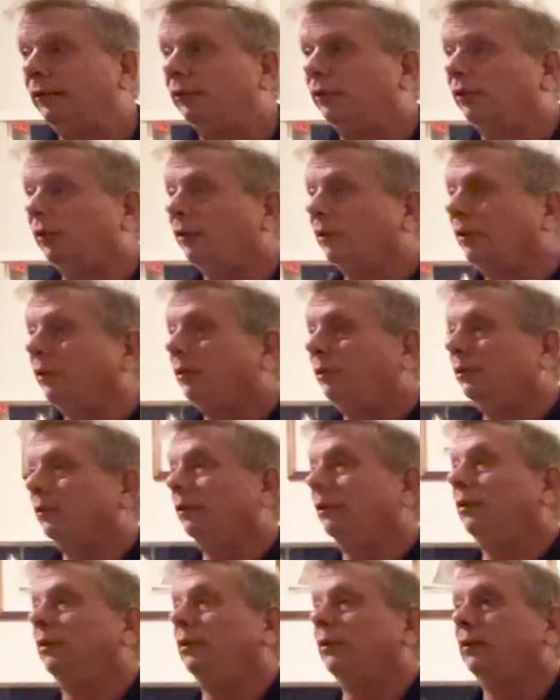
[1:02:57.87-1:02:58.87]
or
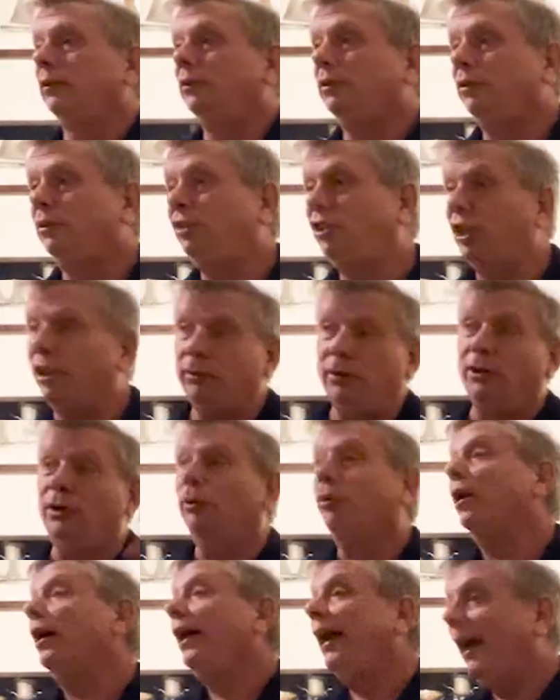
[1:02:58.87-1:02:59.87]
0 to
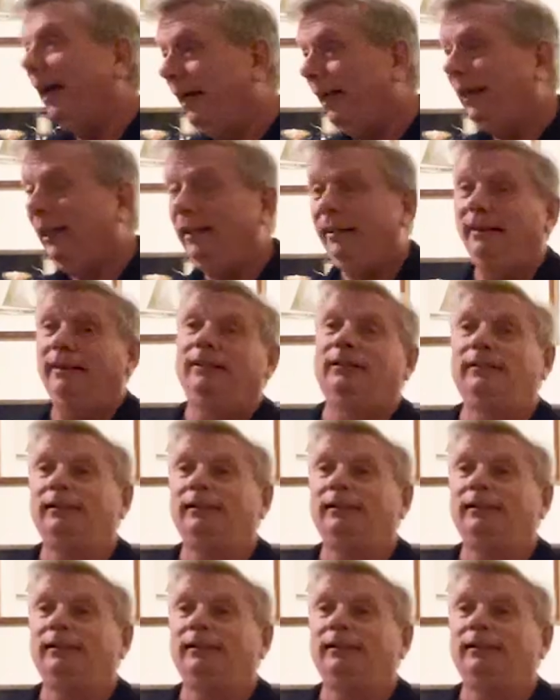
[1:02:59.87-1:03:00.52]
180,